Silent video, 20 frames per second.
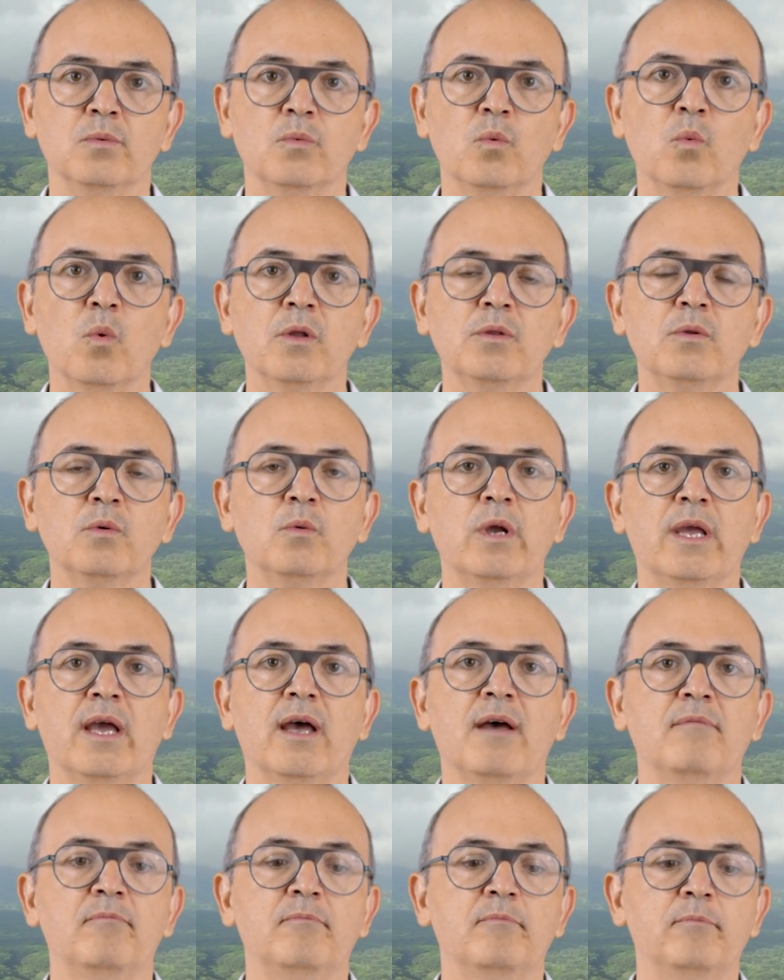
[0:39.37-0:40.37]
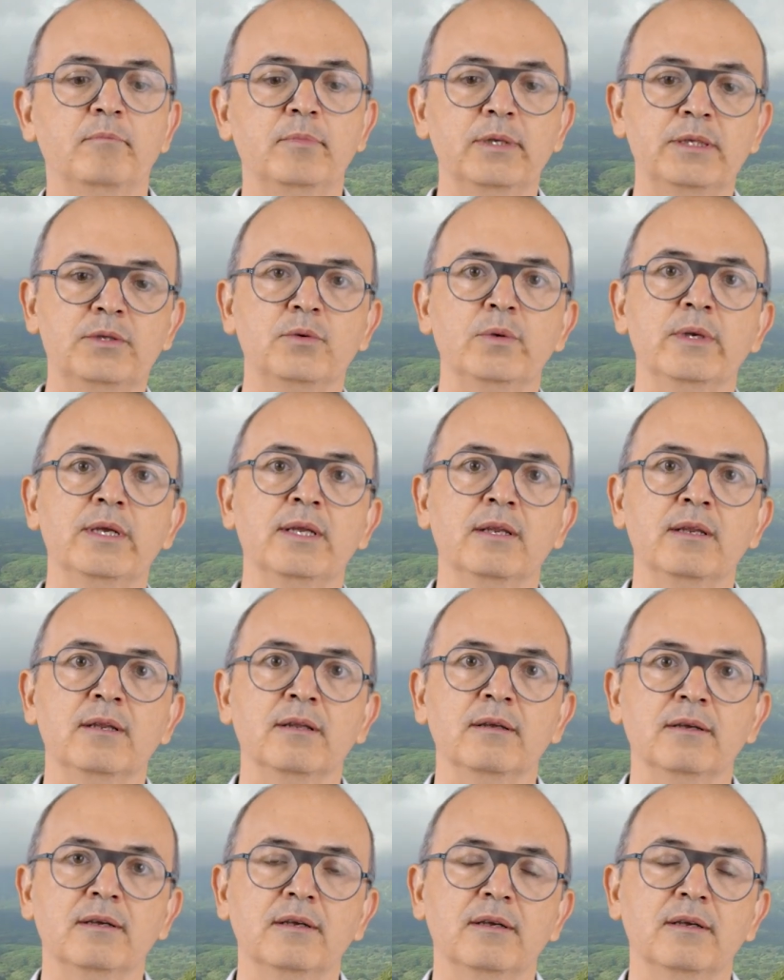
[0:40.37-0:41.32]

What do we have between